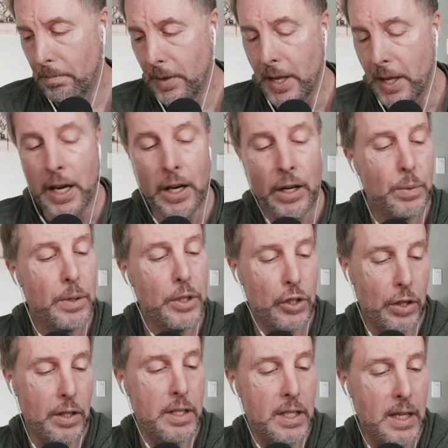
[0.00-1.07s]
here's what
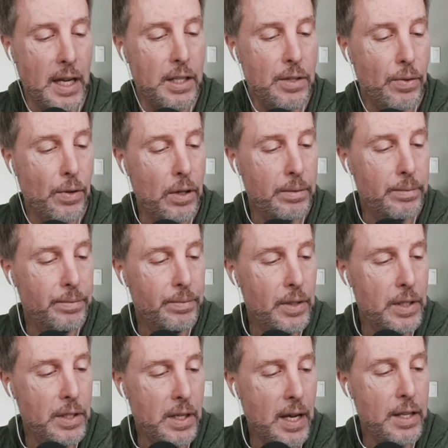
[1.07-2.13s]
should stands for. It
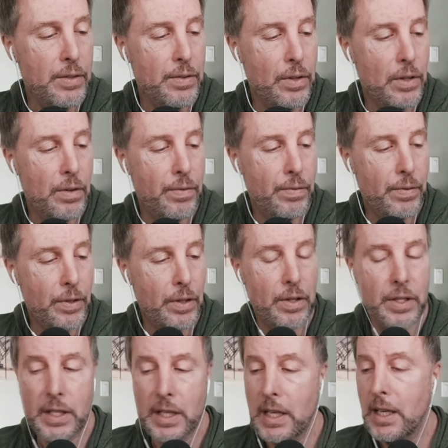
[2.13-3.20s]
stands for for
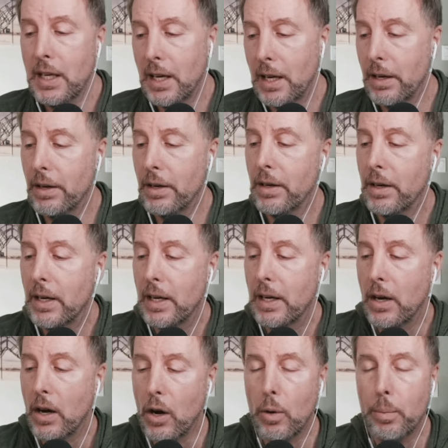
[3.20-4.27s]
see, hear,
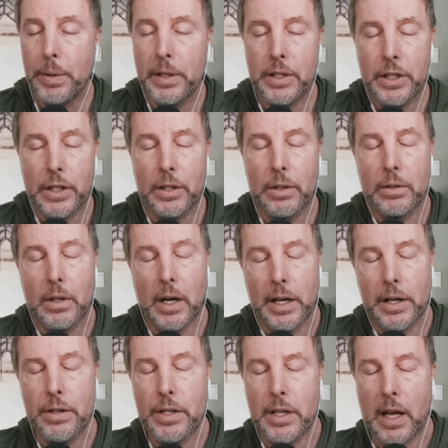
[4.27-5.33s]
open to,
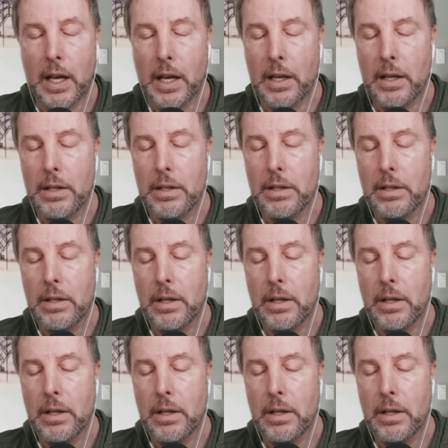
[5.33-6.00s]
understand,